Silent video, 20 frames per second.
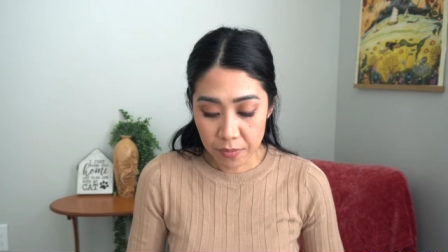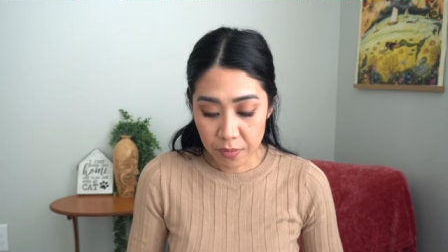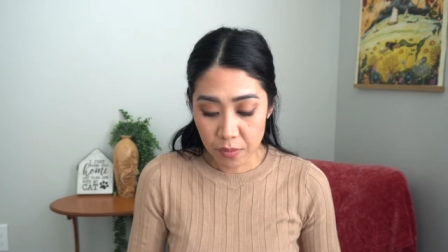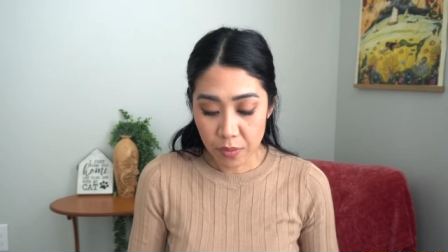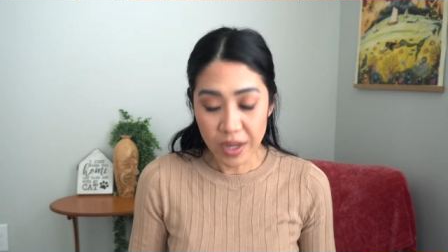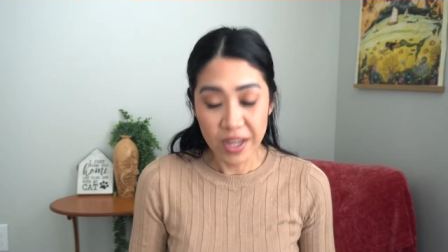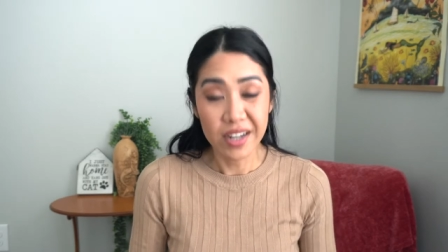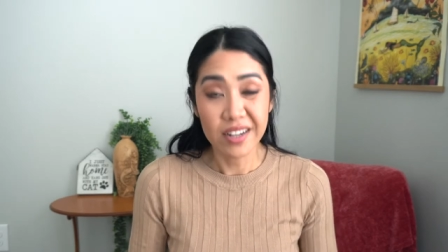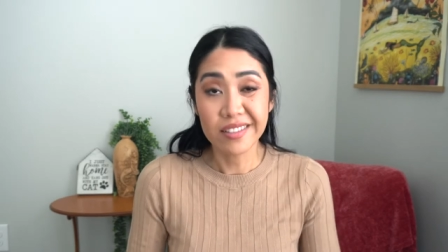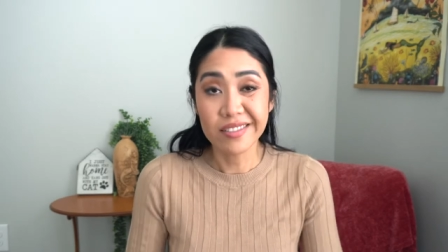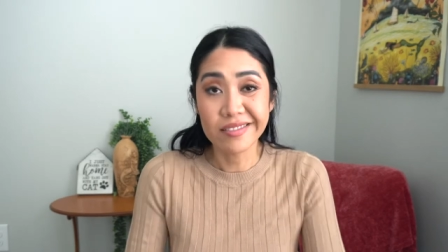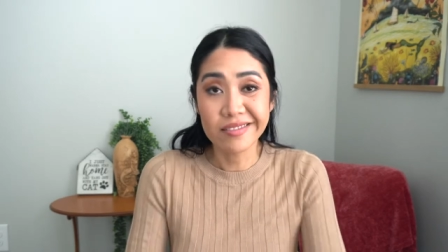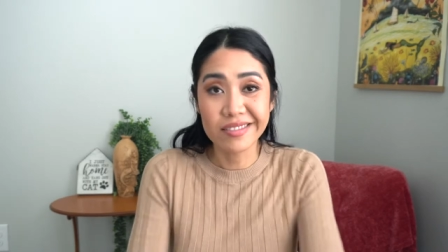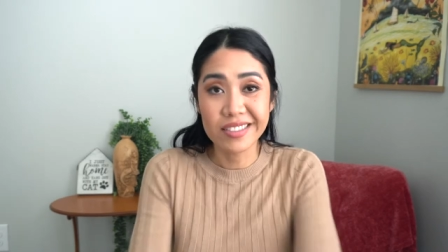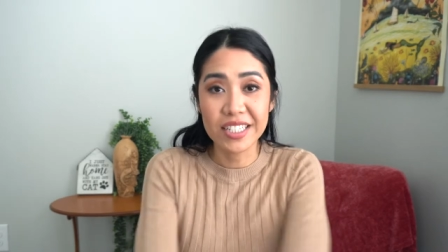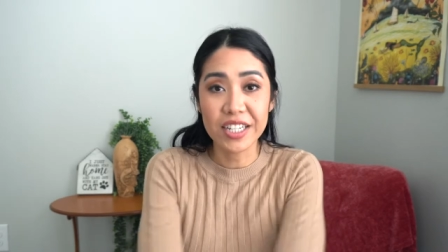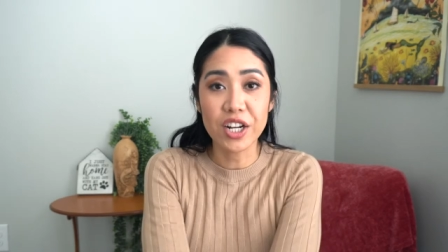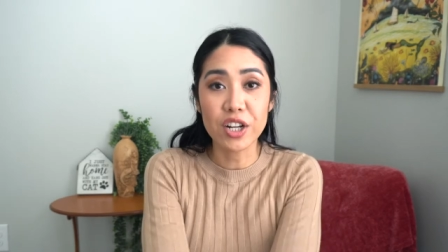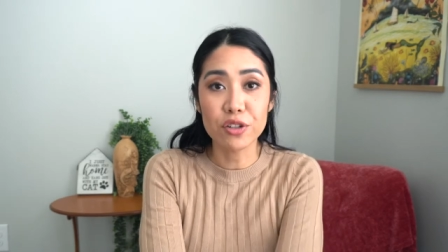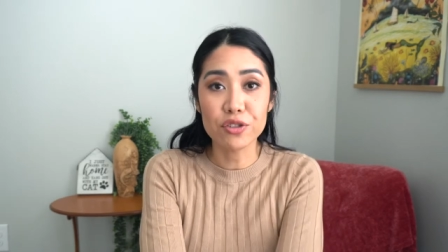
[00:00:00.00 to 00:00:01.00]
when,
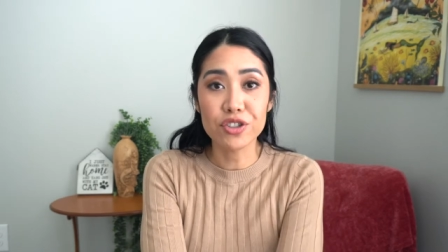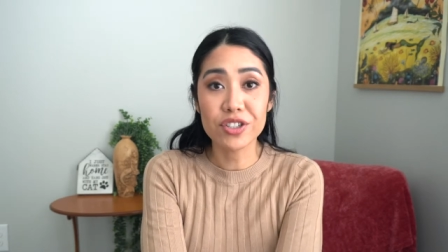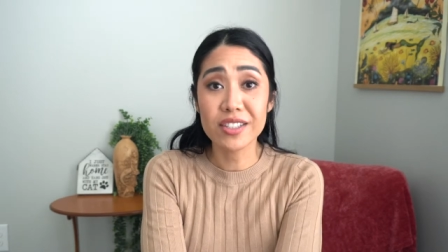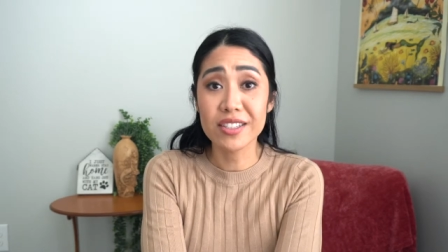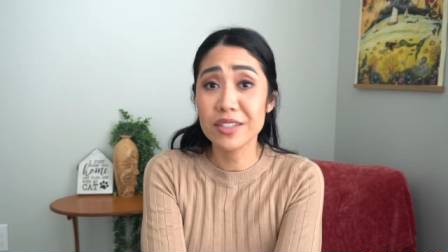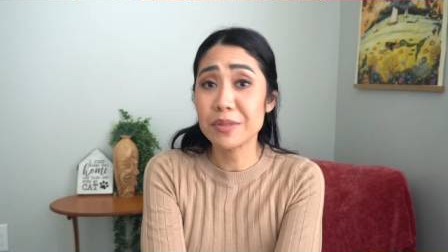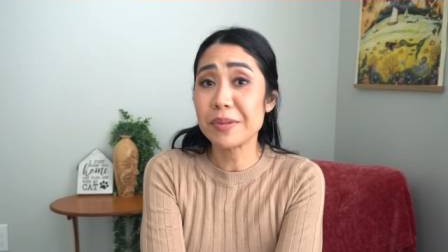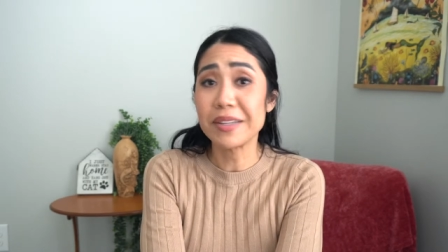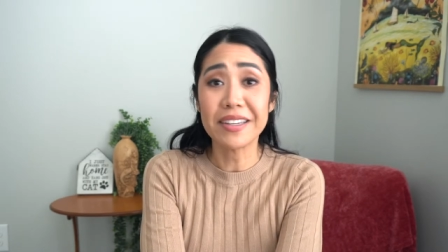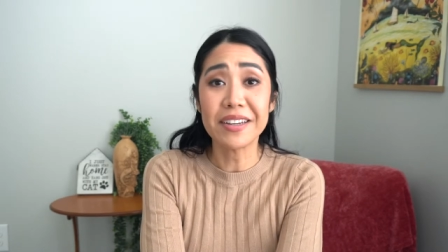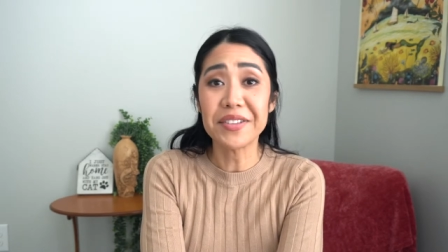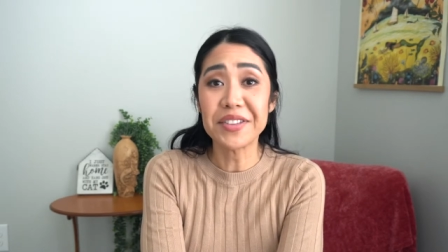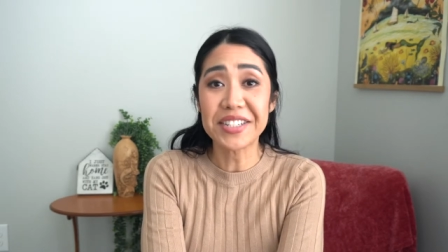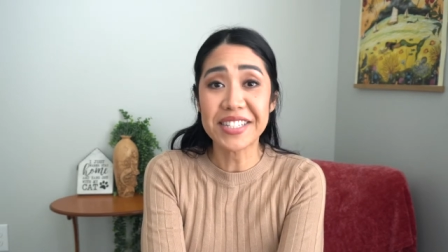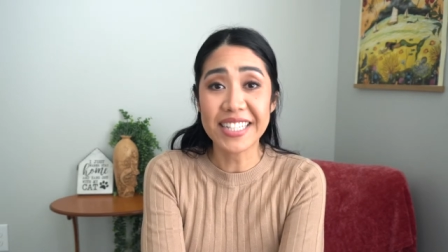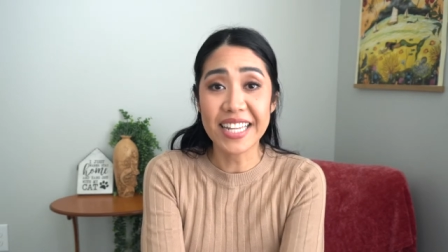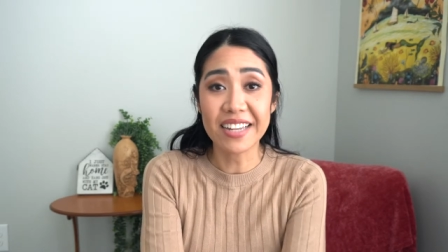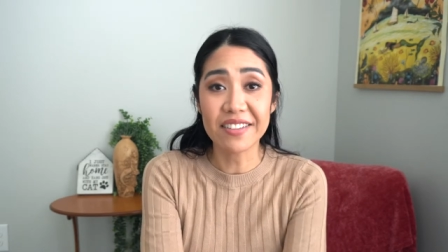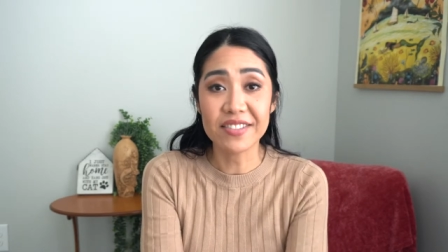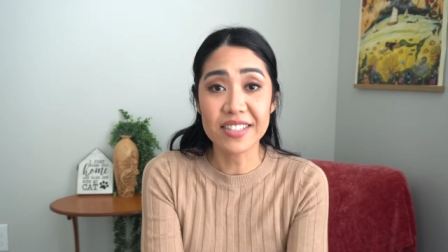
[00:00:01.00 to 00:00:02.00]
you know, just to be on the
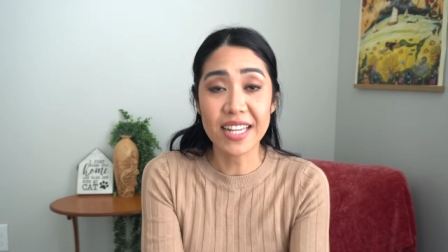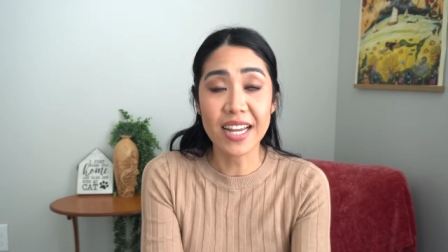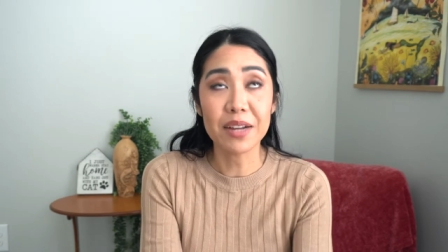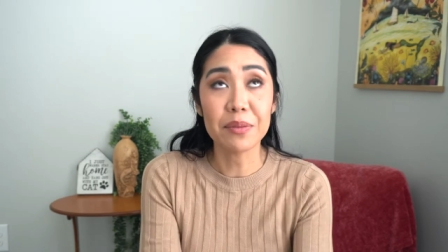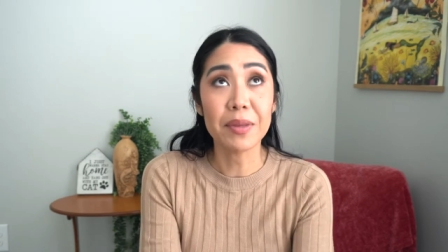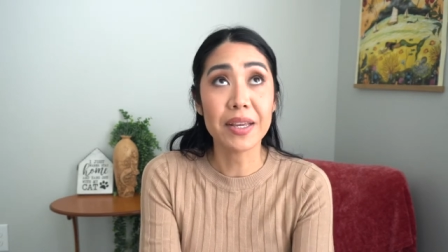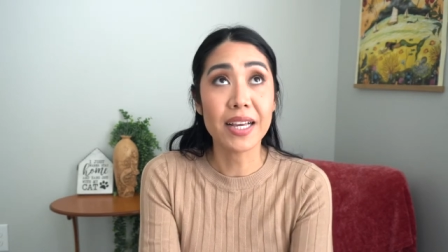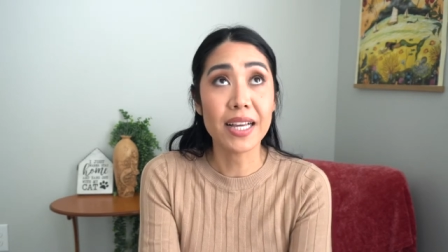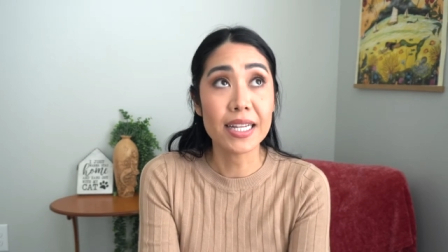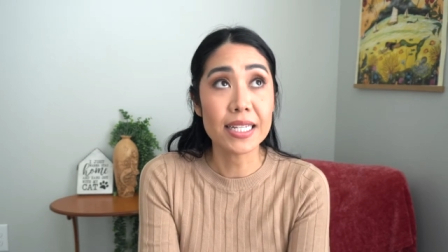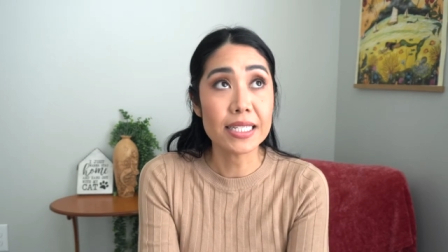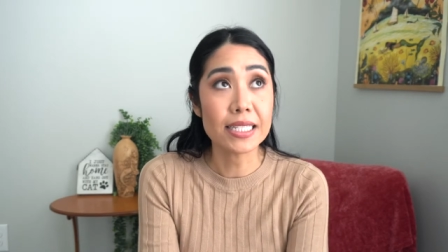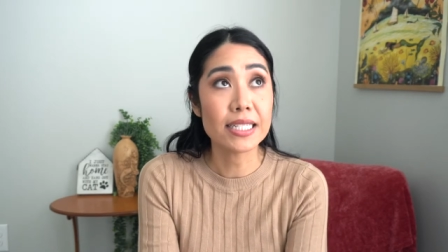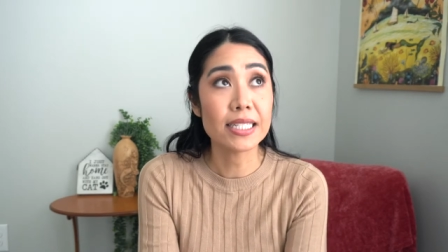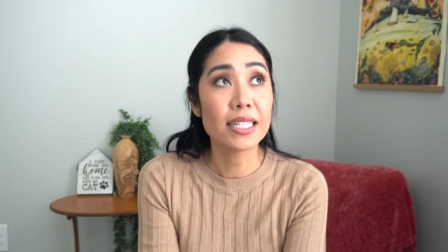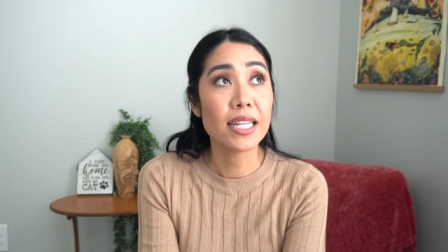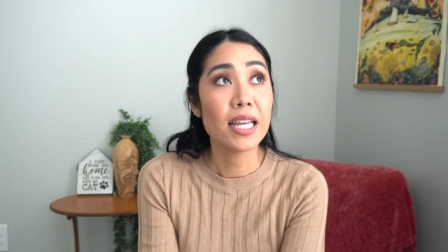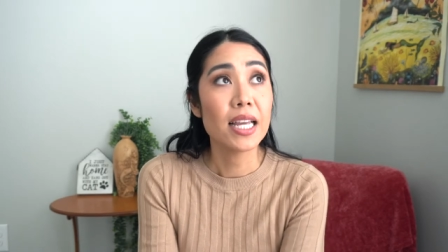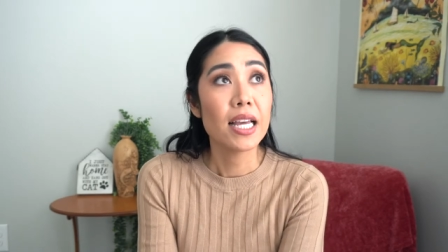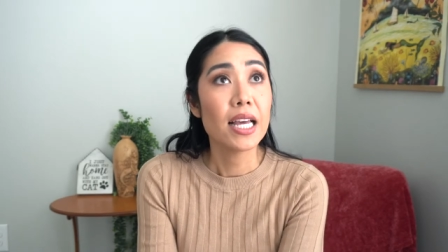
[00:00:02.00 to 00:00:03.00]
safe side because